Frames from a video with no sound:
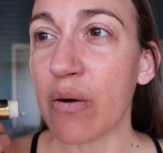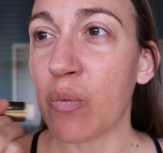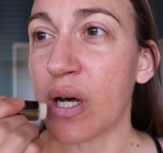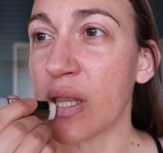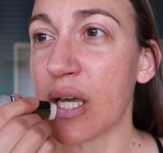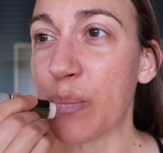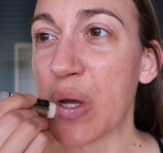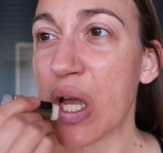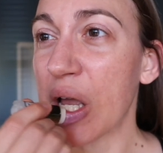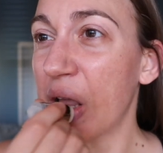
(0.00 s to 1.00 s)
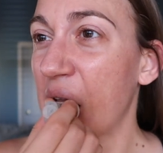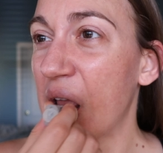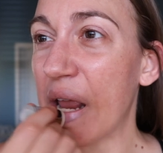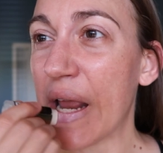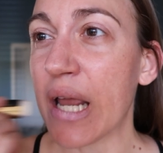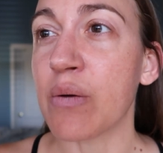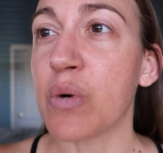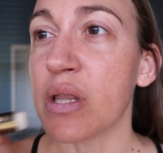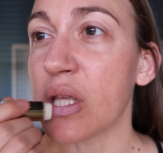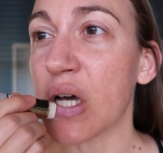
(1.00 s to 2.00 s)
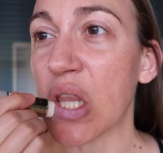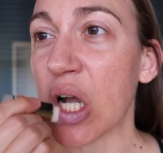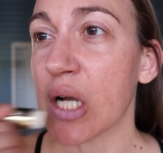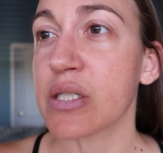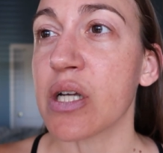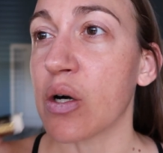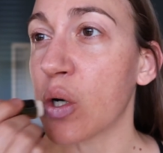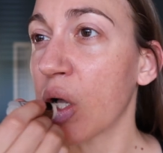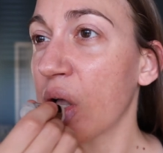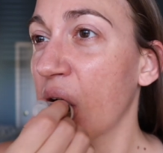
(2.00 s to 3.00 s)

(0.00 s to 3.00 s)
one lip and one the other. So